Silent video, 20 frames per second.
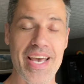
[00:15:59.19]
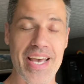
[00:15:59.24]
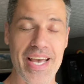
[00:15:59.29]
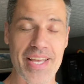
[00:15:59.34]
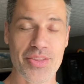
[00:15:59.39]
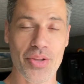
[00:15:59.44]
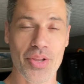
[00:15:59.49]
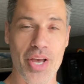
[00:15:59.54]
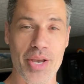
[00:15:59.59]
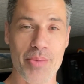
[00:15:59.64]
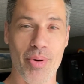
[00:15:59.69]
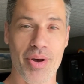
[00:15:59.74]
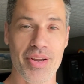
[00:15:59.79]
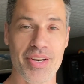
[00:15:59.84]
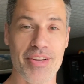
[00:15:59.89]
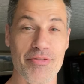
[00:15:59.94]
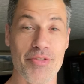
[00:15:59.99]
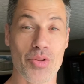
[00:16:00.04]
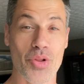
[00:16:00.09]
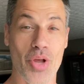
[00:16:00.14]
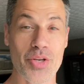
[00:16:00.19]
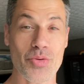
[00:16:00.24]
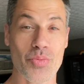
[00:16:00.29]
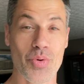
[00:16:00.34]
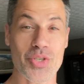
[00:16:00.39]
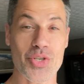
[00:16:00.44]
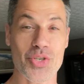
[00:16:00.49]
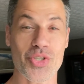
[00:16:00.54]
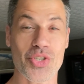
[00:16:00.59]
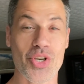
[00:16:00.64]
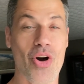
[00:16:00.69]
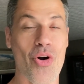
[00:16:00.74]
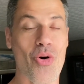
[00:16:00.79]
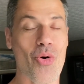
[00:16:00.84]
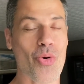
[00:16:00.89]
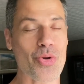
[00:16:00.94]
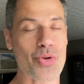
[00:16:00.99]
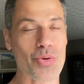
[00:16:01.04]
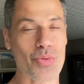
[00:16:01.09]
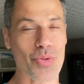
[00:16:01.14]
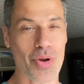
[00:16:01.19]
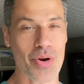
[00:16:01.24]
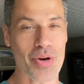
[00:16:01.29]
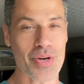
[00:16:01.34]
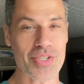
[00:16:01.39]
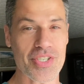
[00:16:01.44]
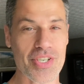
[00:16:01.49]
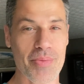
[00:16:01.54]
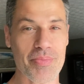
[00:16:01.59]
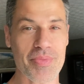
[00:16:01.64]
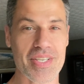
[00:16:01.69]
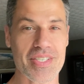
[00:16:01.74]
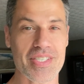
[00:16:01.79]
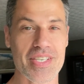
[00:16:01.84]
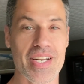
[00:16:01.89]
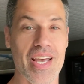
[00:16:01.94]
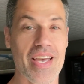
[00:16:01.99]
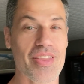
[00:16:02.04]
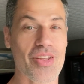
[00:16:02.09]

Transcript: Hit the like button liked what you saw or you learned something today,